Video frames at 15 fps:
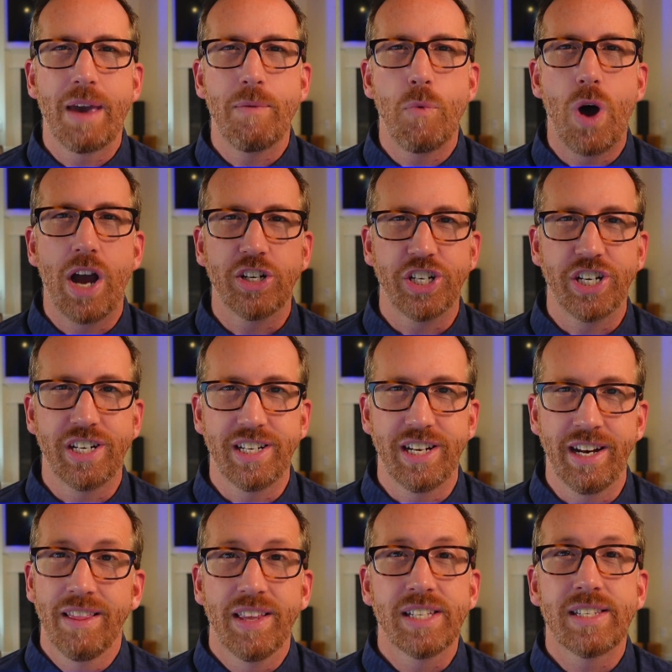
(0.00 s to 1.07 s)
Washington.
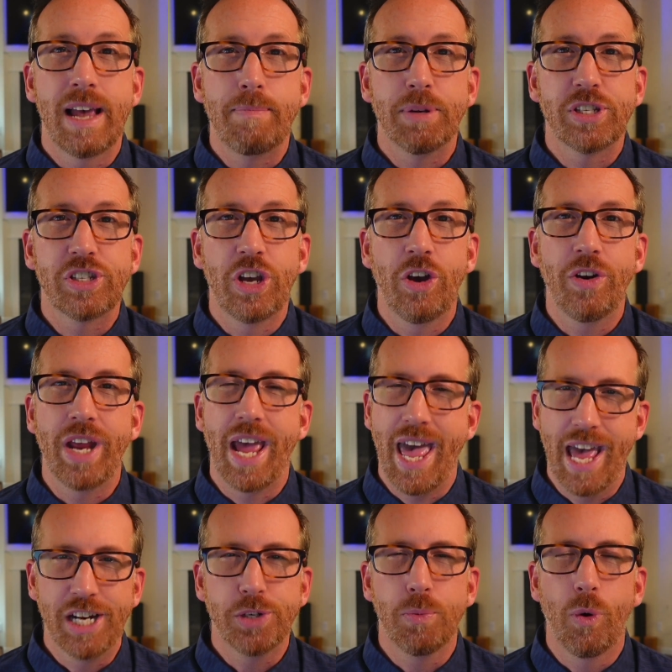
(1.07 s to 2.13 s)
This episode,
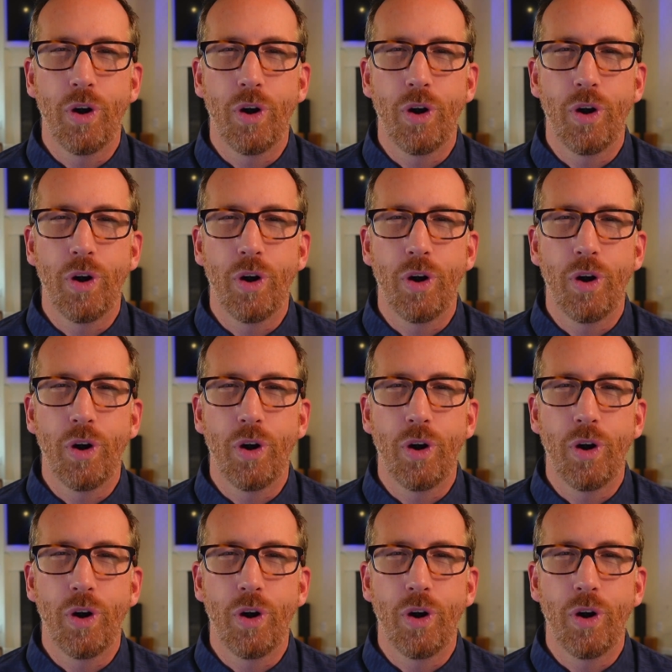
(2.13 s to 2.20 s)
Edgemoor